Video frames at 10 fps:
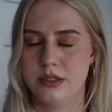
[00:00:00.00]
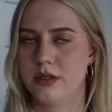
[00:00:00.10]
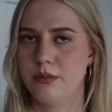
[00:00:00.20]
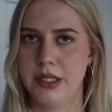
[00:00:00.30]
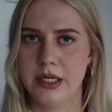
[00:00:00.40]
it's a
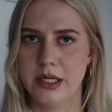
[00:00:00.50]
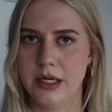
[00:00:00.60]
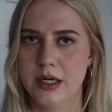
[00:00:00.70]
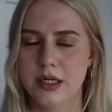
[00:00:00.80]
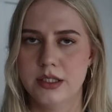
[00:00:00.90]

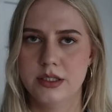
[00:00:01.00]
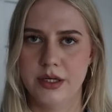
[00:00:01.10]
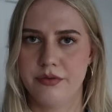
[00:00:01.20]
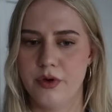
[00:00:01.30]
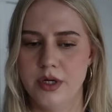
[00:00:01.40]
completely
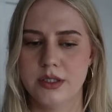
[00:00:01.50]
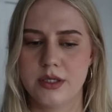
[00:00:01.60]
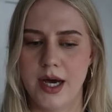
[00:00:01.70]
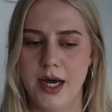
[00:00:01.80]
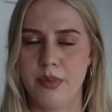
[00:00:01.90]
different
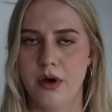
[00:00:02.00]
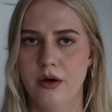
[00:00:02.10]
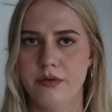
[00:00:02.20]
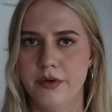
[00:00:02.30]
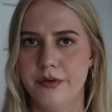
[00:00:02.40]
type
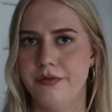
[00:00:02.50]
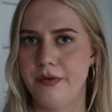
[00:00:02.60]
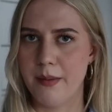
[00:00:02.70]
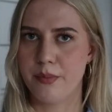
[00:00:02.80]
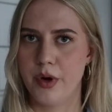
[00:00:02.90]
of
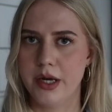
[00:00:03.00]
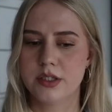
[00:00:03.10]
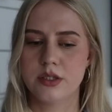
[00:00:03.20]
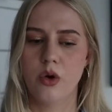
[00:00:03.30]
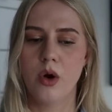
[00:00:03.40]
fabric.
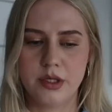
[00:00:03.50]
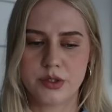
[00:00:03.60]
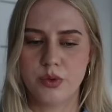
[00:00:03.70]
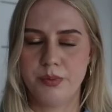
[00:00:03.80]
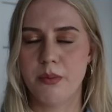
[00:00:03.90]
So
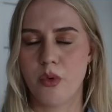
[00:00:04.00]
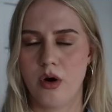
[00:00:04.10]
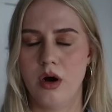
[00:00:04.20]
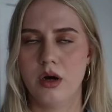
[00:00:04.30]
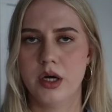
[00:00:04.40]
this will be
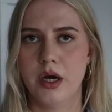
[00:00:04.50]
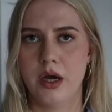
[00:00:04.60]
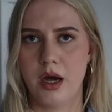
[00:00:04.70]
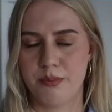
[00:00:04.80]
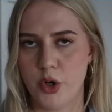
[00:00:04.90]
more
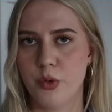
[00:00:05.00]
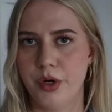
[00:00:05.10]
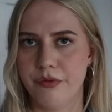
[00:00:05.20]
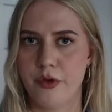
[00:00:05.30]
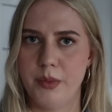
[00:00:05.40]

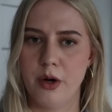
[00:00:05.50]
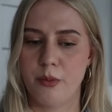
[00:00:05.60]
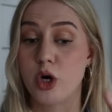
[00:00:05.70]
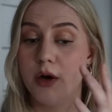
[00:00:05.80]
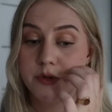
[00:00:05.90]
appropriate for me, or
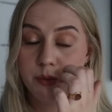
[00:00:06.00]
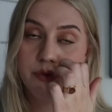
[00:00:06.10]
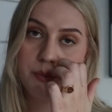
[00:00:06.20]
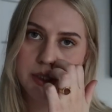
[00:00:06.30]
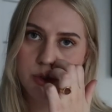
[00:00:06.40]
more comfortable
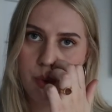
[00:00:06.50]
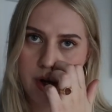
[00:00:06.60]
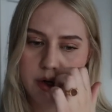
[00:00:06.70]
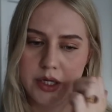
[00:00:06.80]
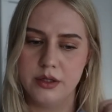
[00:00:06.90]
for me to
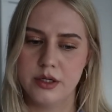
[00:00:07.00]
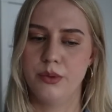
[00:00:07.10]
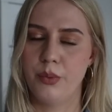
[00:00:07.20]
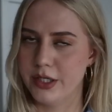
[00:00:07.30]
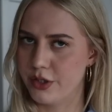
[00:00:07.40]
wear in the
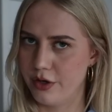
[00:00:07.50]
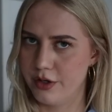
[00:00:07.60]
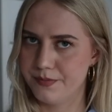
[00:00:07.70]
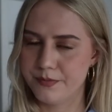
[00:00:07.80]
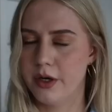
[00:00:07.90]

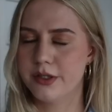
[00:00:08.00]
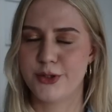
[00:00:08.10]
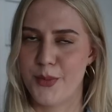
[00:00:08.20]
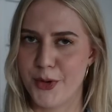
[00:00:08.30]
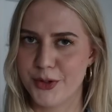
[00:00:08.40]
winter,
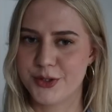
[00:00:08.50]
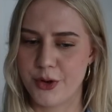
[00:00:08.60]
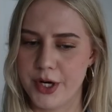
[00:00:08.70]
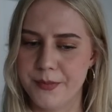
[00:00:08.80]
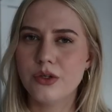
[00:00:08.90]
summer,
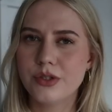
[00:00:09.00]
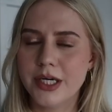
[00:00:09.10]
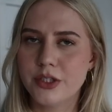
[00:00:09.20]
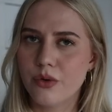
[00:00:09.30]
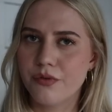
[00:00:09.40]
sorry. Also,
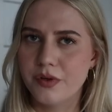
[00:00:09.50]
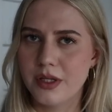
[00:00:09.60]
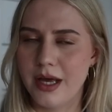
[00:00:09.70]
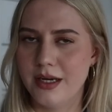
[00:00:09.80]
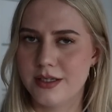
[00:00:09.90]
I don't
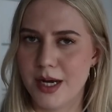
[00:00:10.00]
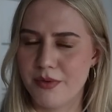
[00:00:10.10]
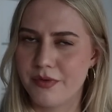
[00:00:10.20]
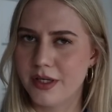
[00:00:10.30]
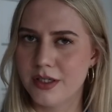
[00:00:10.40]
feel any type
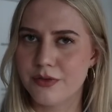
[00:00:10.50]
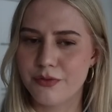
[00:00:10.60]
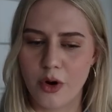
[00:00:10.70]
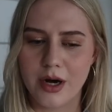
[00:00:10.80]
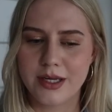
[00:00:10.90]
of guilt
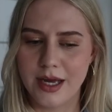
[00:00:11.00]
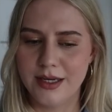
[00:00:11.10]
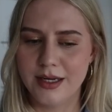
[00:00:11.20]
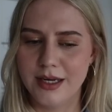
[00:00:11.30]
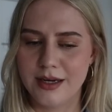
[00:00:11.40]
for
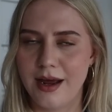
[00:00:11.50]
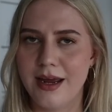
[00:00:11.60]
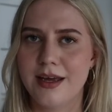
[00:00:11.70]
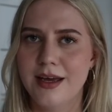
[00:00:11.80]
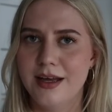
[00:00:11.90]
getting it.
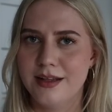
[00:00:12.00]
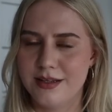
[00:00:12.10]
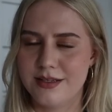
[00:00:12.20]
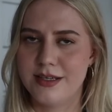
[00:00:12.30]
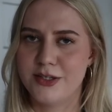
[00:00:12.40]
Like,
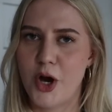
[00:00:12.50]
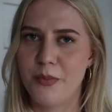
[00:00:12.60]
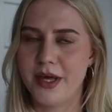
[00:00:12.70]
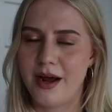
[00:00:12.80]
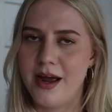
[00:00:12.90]
this is a
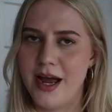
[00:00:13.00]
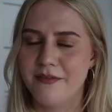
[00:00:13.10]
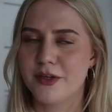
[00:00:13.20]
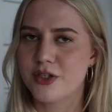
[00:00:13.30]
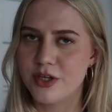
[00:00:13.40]
top that I
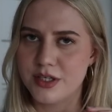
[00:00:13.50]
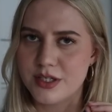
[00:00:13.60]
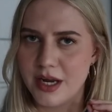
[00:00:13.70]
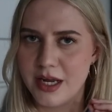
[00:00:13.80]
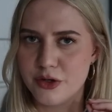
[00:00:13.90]
have
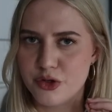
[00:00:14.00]
such a